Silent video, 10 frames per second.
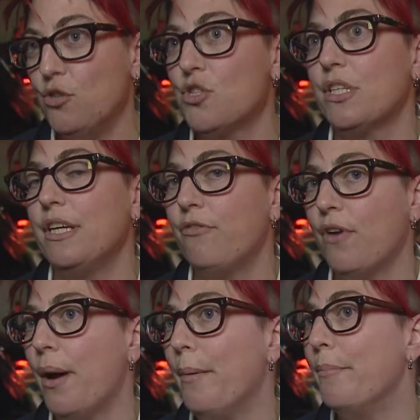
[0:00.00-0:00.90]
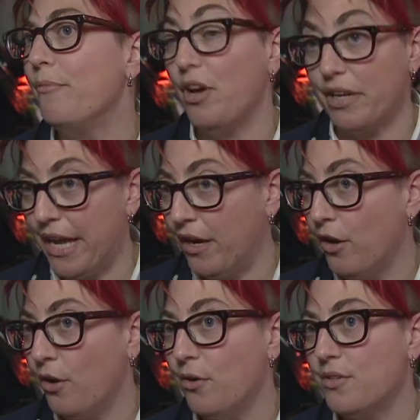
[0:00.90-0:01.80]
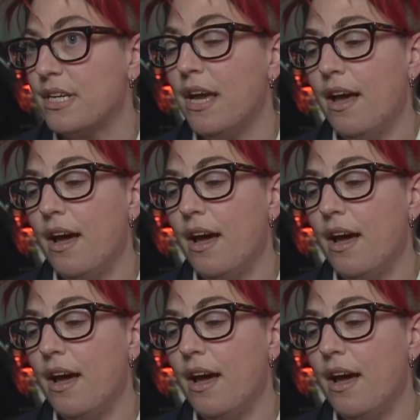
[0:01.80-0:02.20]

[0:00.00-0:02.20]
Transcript: usually from volcanoes.